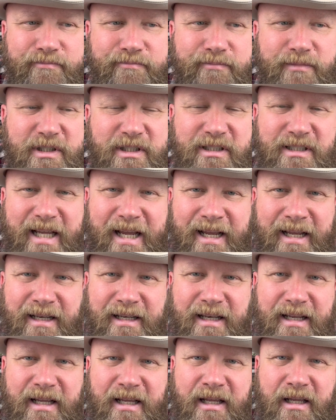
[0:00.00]

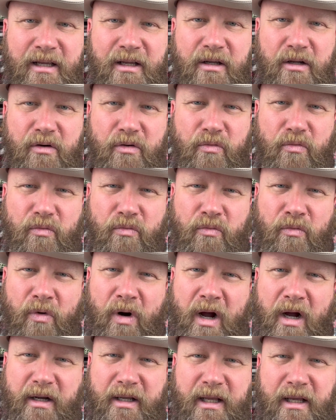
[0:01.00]
sandy,
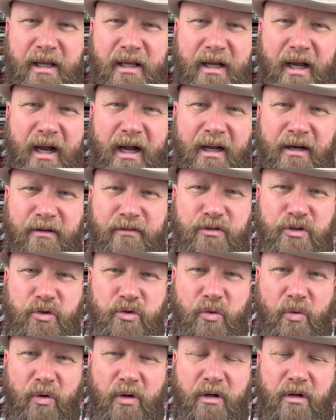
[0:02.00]
rocky kind of
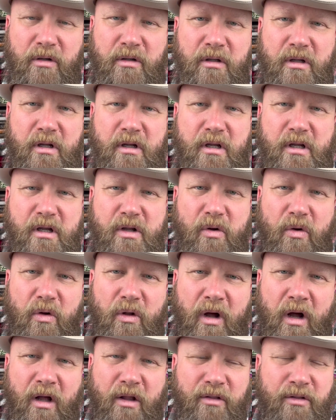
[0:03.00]
soil.
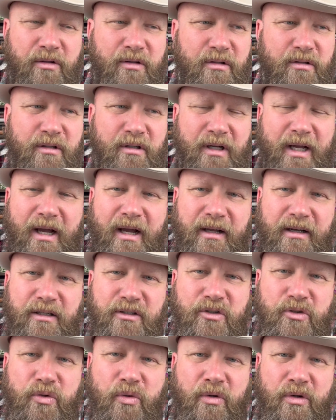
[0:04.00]
The kind of
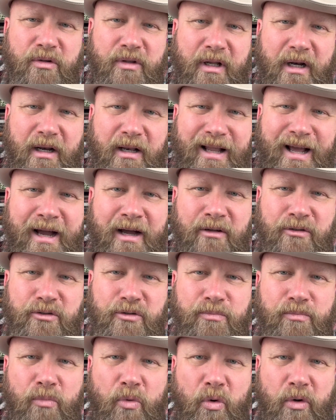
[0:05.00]
soil that allows
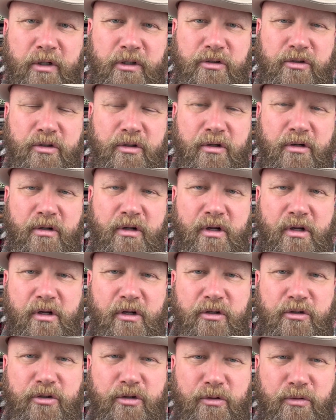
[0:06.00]
moisture
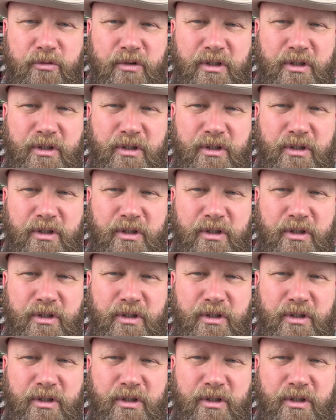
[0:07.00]
to